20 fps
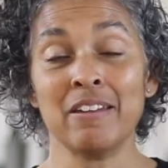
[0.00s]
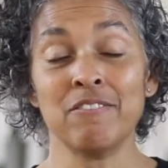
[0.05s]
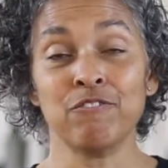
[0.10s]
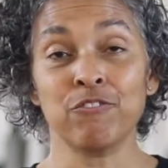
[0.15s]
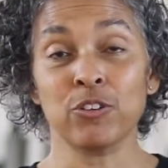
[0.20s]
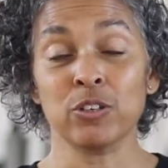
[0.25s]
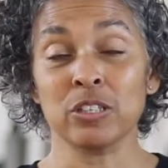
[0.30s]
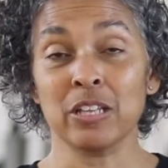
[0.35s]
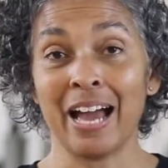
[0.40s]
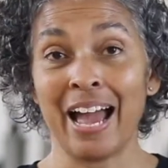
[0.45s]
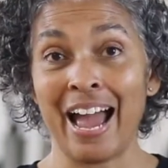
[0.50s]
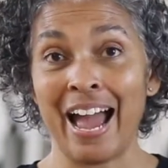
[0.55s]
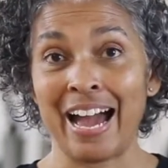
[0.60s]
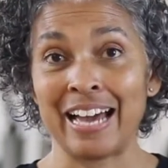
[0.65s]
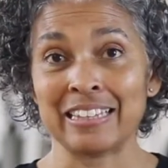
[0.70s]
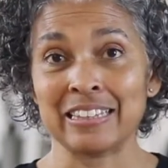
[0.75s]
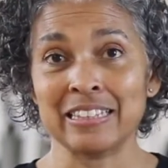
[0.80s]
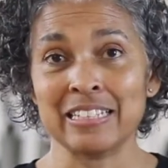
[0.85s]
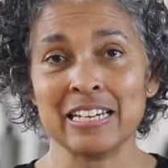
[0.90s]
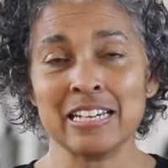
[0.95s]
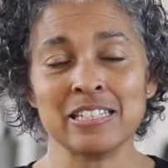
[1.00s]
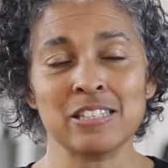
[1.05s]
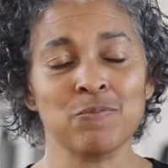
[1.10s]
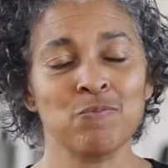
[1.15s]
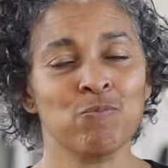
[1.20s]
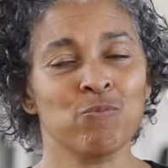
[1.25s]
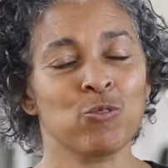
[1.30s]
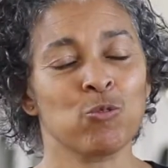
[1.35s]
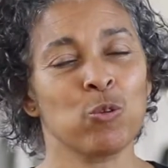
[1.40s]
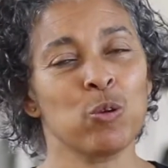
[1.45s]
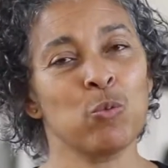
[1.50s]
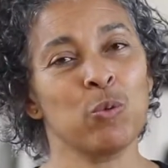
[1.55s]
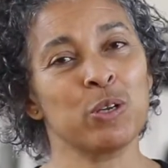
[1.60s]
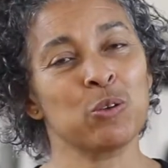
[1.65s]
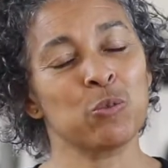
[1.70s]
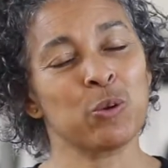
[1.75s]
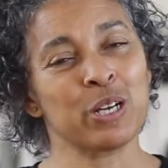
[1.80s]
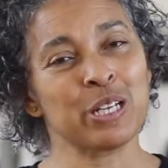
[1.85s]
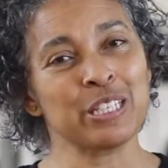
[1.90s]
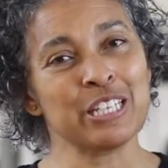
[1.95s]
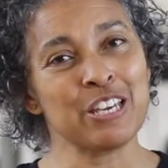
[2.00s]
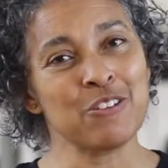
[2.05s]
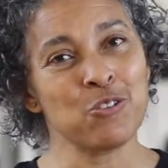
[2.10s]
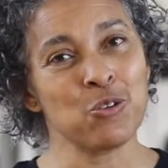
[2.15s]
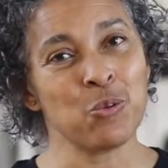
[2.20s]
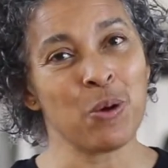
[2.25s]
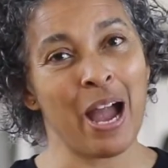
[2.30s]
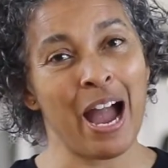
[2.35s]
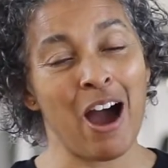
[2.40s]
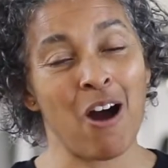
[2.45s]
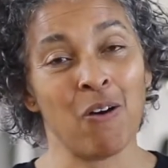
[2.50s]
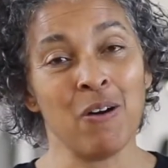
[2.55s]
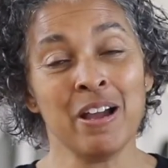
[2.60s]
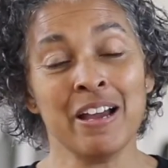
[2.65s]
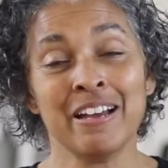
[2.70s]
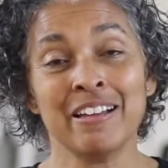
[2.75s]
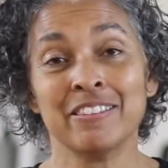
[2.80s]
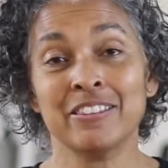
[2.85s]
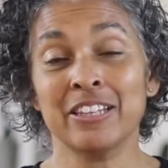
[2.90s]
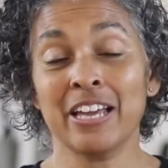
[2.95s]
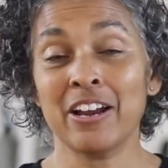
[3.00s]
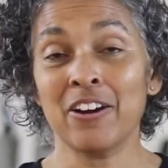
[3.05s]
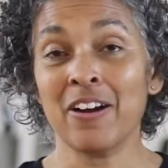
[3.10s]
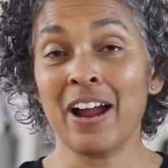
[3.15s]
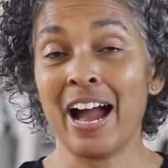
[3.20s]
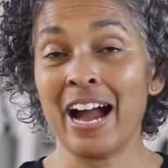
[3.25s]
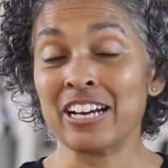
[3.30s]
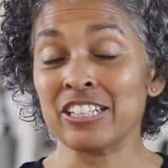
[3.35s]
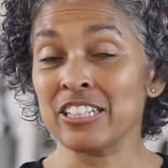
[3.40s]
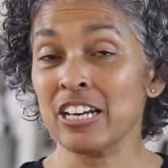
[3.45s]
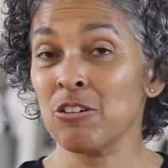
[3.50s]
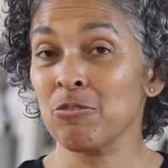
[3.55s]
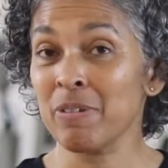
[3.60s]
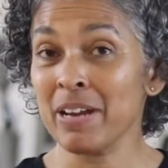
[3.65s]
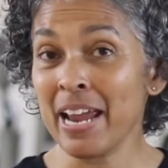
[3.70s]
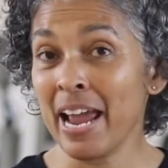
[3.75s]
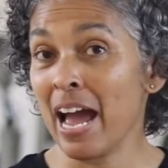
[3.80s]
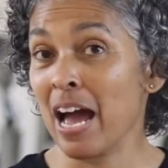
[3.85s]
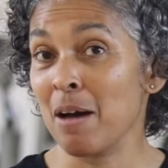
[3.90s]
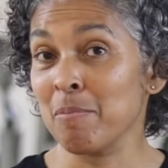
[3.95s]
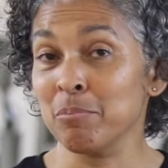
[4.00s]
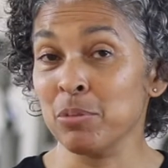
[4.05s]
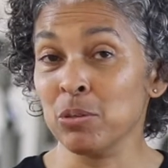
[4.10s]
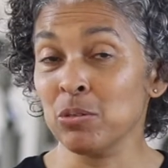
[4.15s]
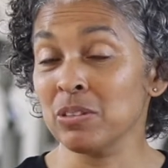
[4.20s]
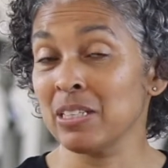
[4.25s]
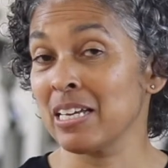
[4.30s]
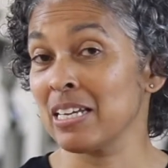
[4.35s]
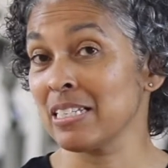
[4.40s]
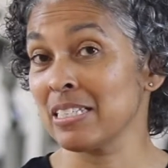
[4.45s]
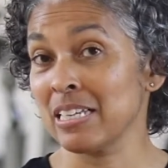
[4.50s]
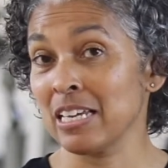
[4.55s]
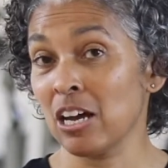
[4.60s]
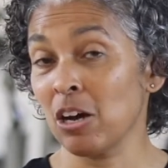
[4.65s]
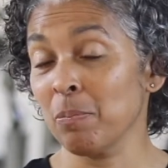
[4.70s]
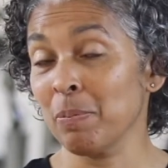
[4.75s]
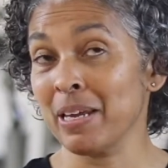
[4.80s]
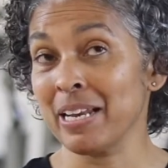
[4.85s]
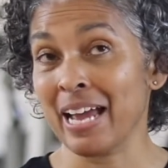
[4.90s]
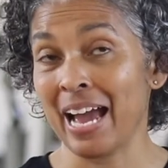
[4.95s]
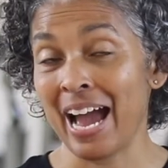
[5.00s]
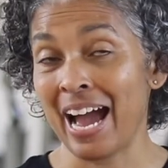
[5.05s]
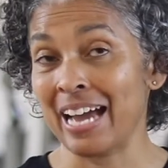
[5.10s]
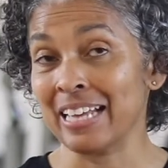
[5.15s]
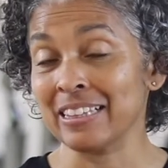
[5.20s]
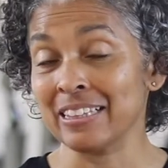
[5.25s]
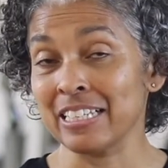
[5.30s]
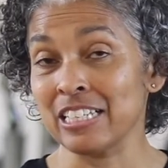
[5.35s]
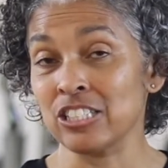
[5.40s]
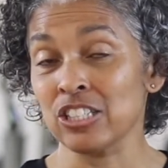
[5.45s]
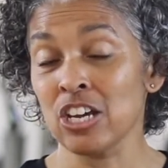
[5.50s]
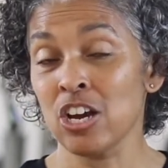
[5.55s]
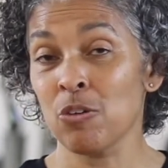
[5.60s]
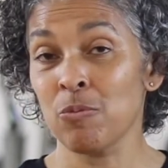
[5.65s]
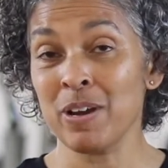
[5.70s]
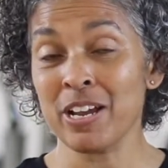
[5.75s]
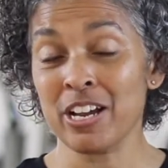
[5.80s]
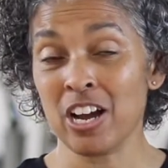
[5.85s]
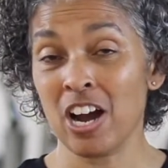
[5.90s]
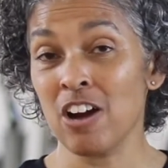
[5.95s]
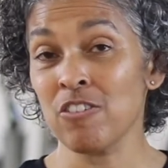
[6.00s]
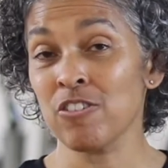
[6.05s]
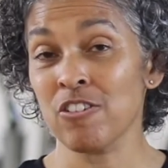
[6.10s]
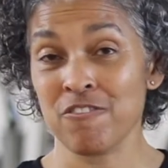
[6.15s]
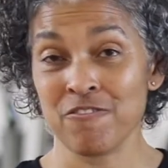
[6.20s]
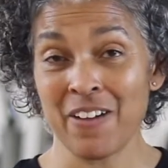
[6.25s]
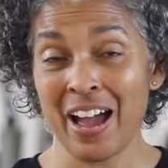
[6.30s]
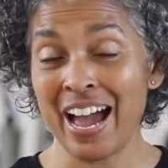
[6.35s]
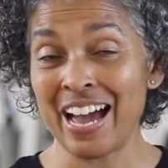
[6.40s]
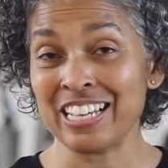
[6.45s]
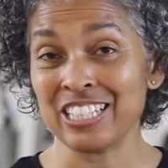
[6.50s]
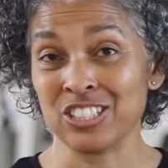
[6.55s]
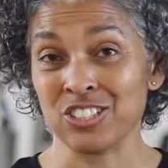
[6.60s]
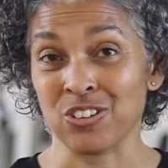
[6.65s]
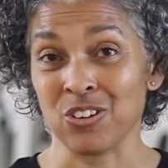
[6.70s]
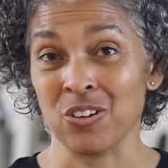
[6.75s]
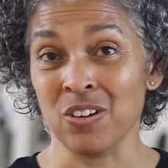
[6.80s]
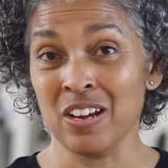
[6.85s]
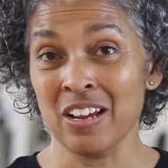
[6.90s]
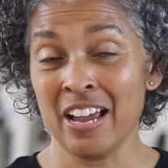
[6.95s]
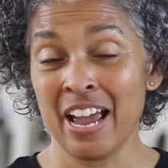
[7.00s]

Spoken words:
for the athletes, we wouldn't want to leave you out. They are actually a rehab boot that is helping athletes recover faster.